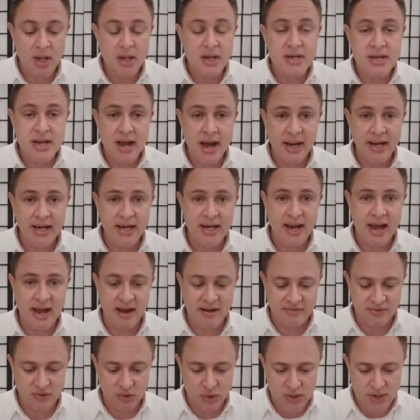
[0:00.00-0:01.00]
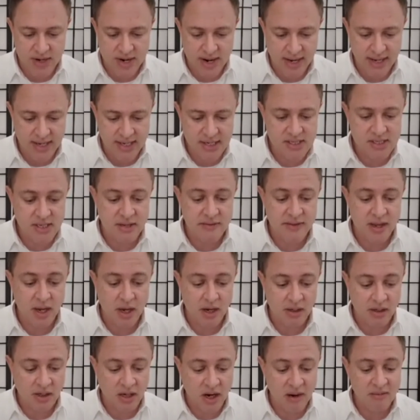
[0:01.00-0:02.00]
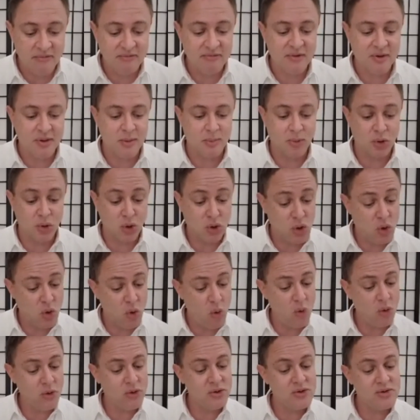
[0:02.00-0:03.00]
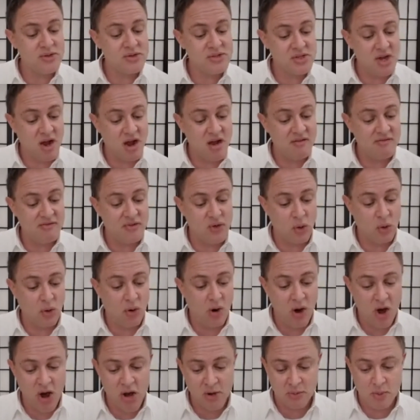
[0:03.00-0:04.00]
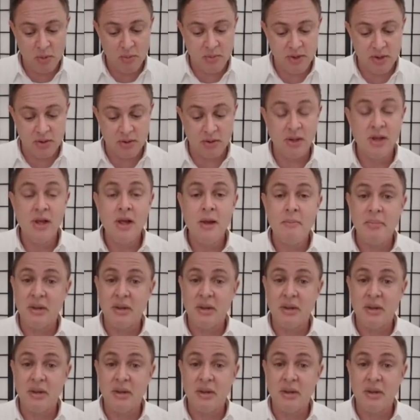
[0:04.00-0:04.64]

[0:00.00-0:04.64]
night after night in the uncomfortable corners of your automobile